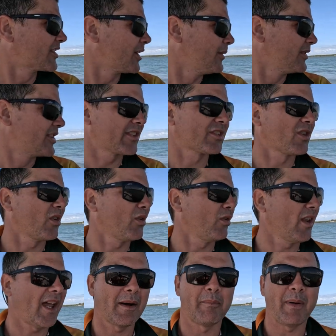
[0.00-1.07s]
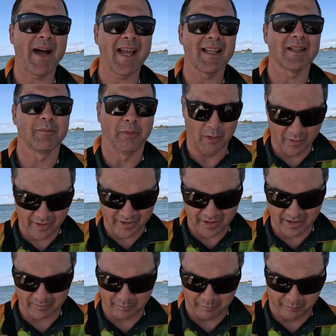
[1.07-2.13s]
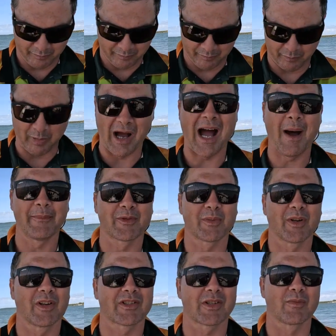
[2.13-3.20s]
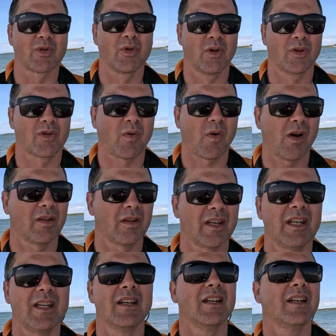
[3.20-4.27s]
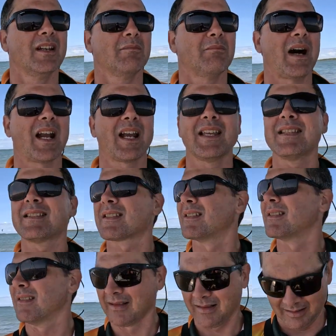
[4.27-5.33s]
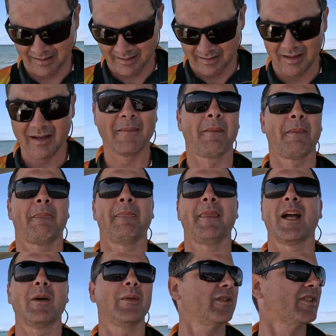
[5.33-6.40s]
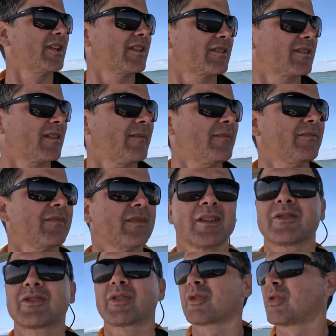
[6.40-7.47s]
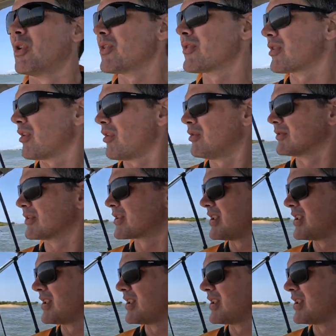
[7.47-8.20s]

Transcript: so we just got all our bait. The boys are yeah. pumped. We've got some good quality mullies. Right there. Now we're just cruising along